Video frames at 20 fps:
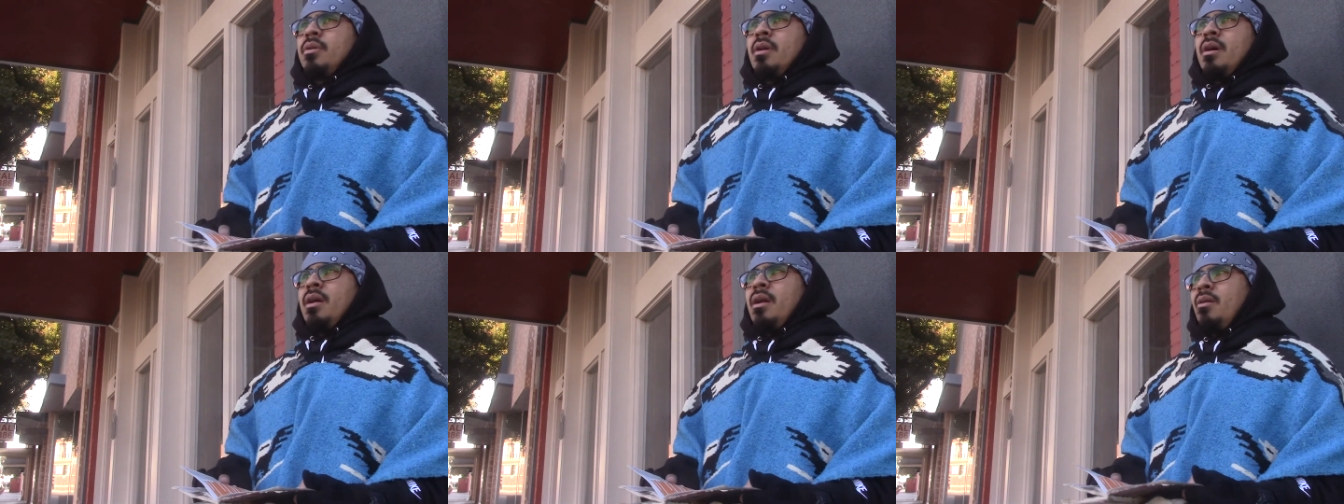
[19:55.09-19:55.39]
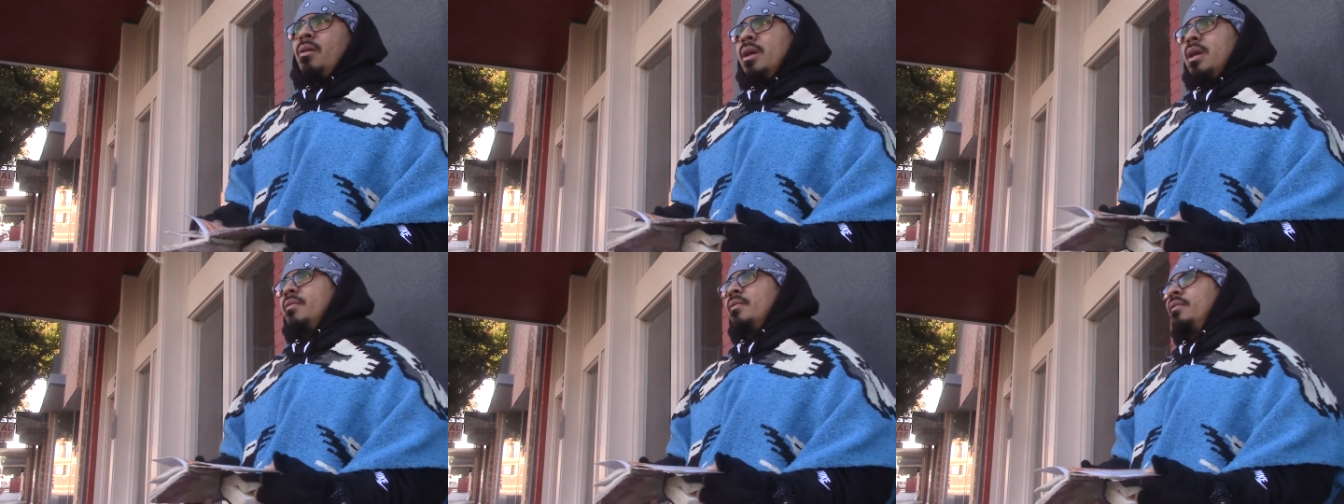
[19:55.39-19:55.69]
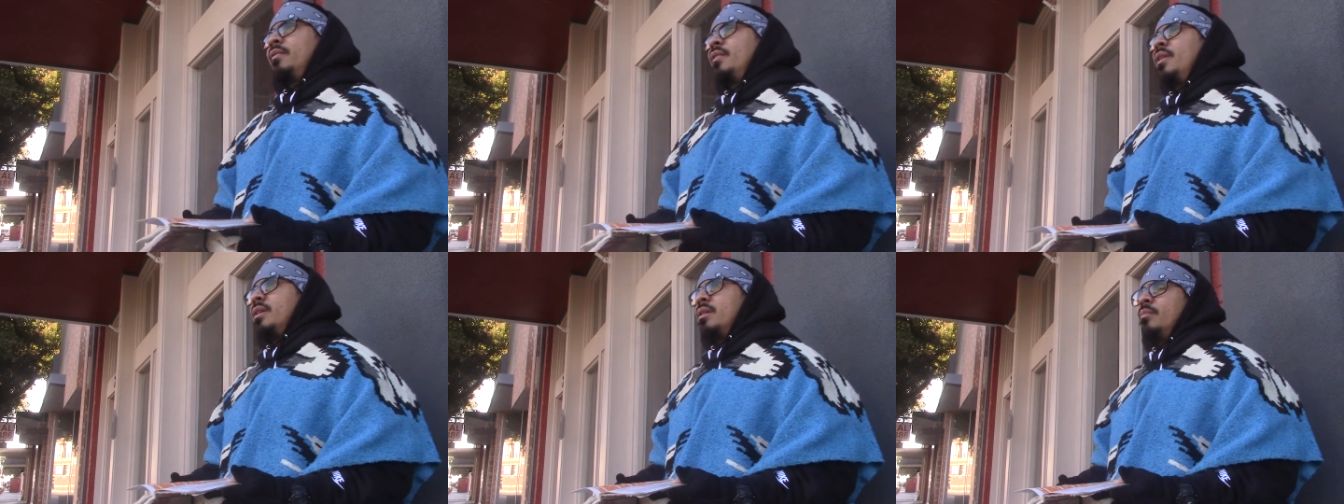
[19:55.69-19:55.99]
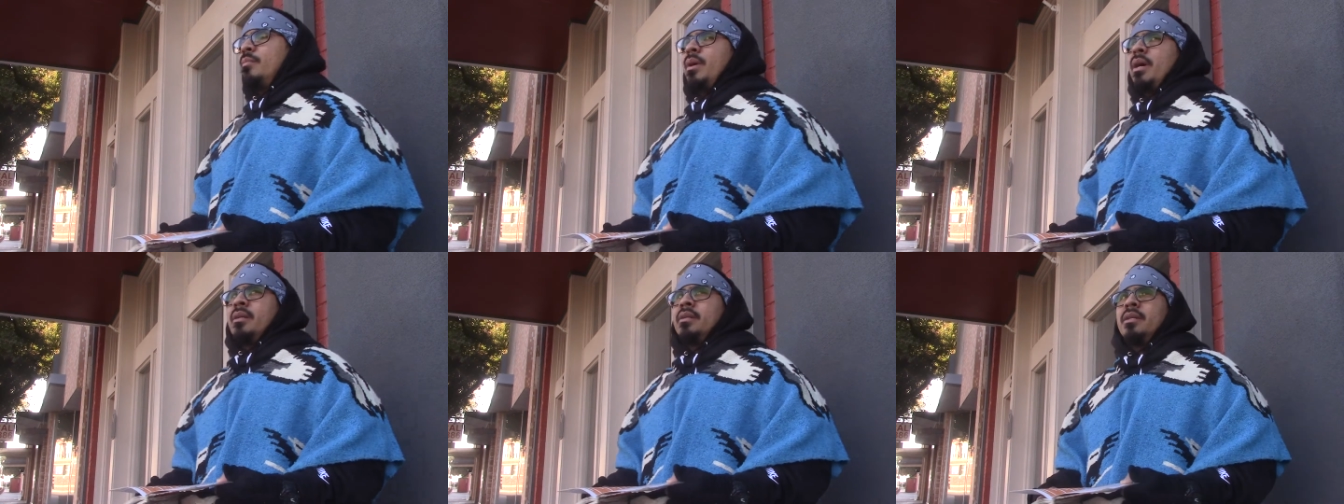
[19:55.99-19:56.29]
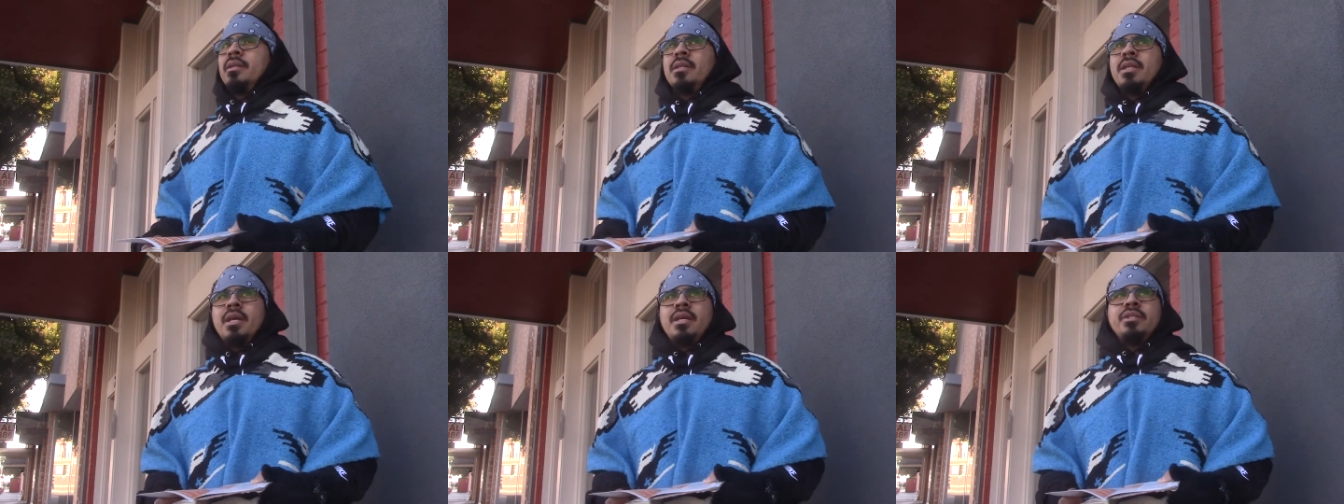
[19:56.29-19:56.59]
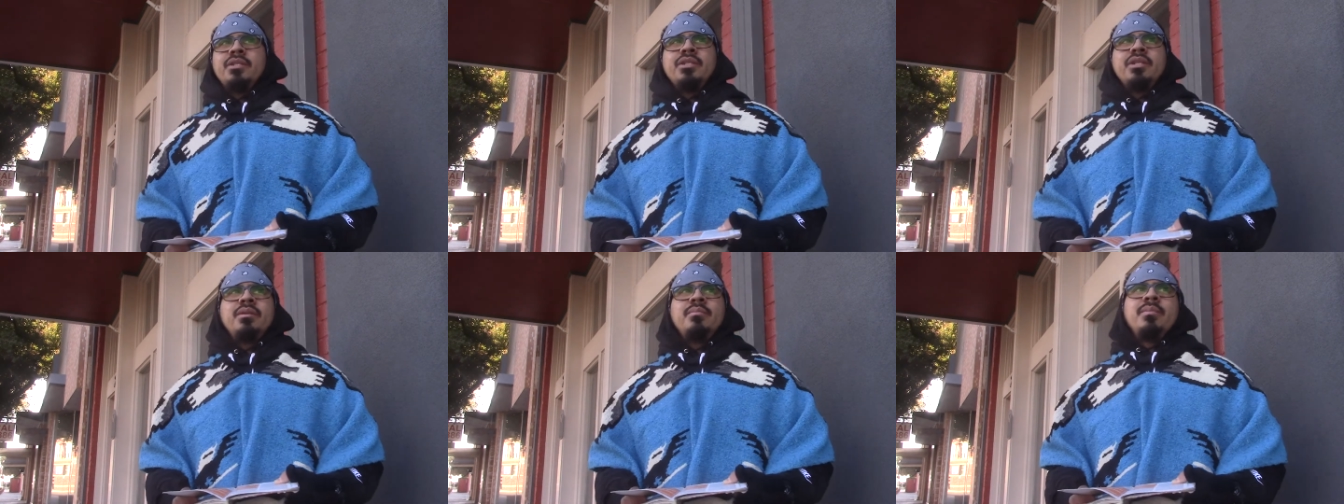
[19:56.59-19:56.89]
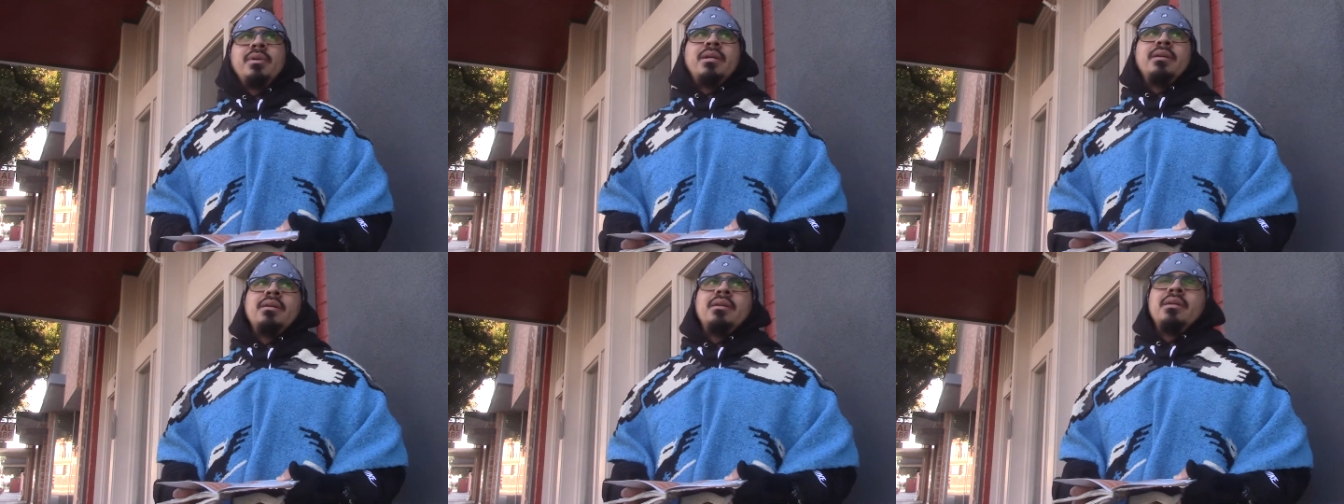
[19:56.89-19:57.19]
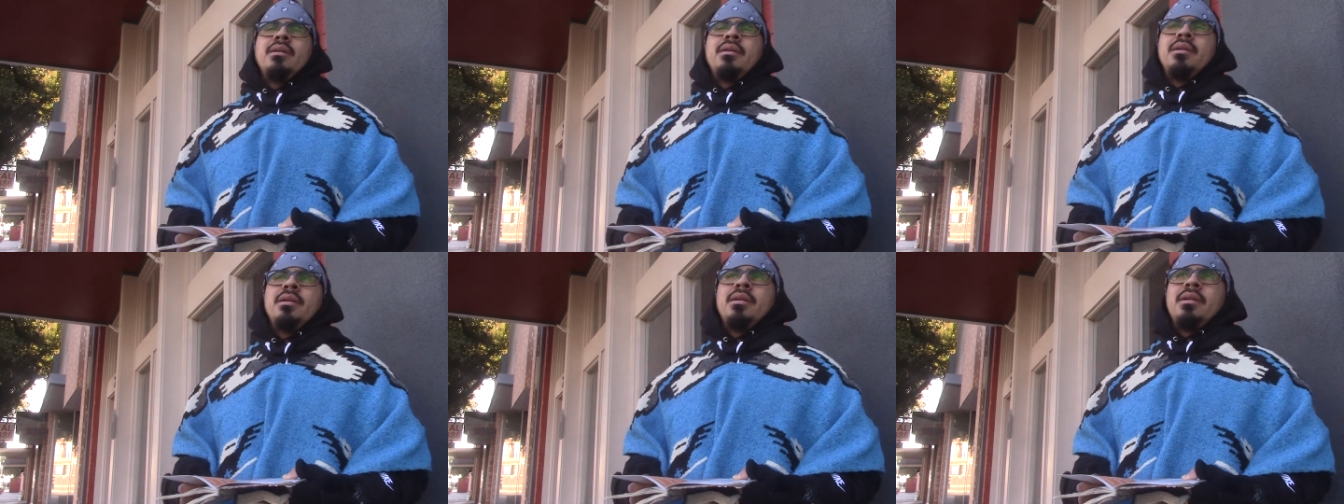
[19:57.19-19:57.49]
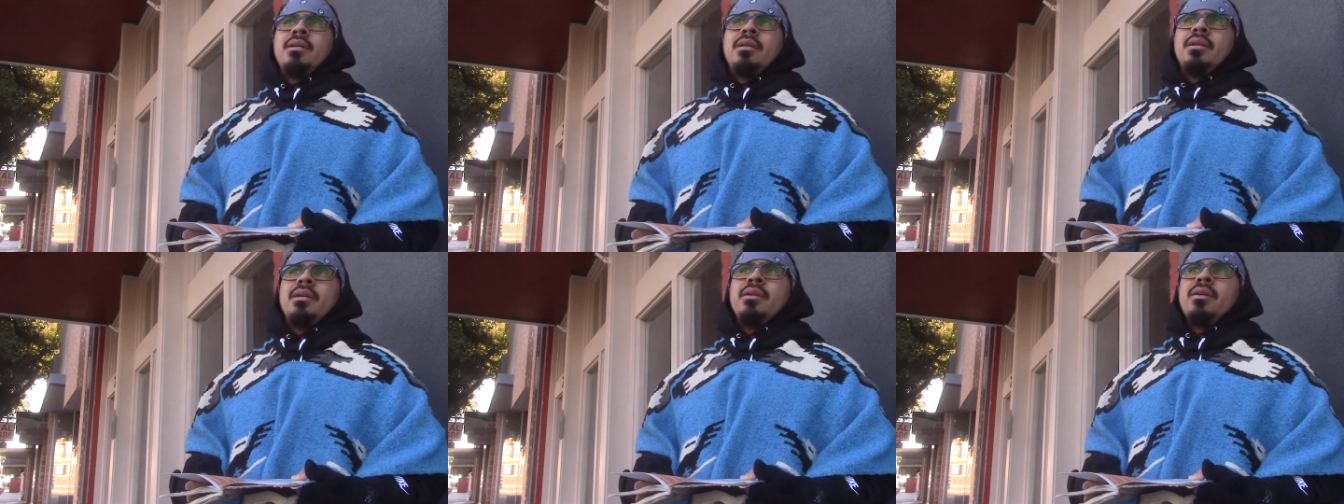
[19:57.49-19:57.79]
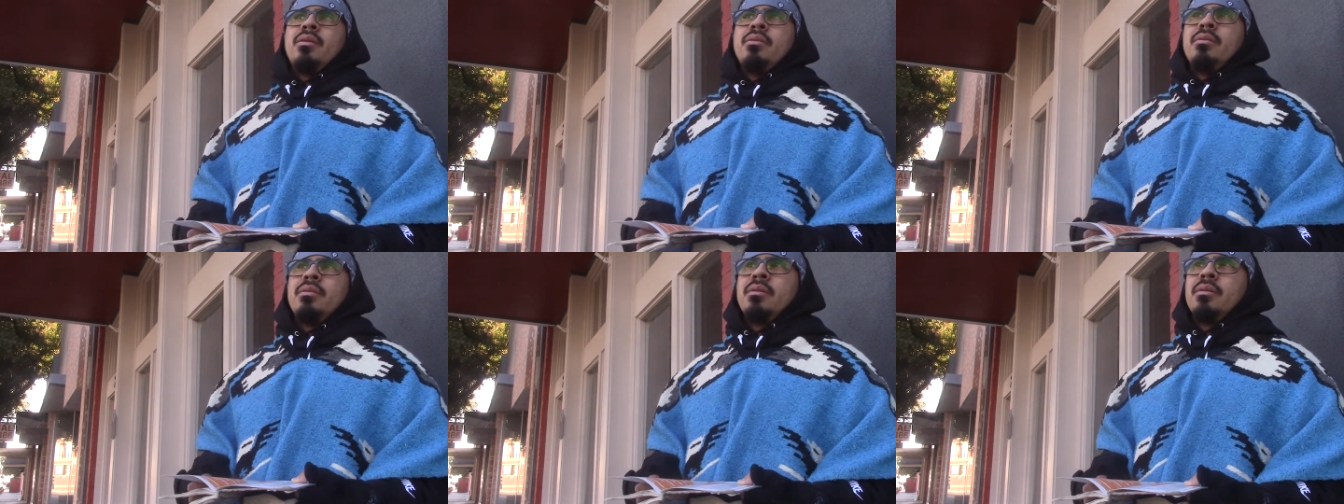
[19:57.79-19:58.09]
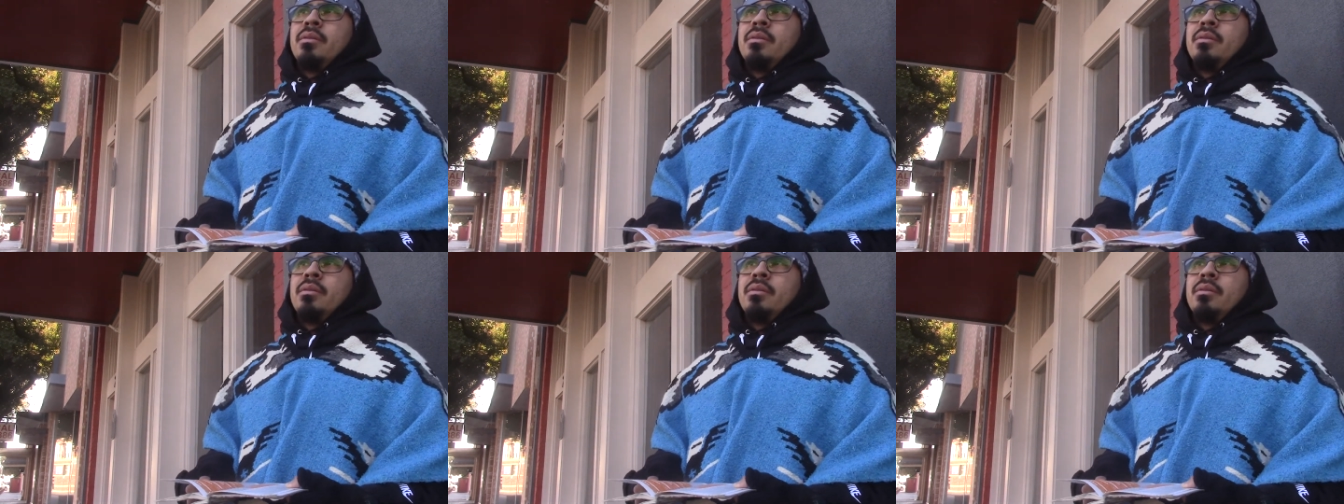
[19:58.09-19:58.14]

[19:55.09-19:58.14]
on. I don't give a fuck about none of that shit, man. You know?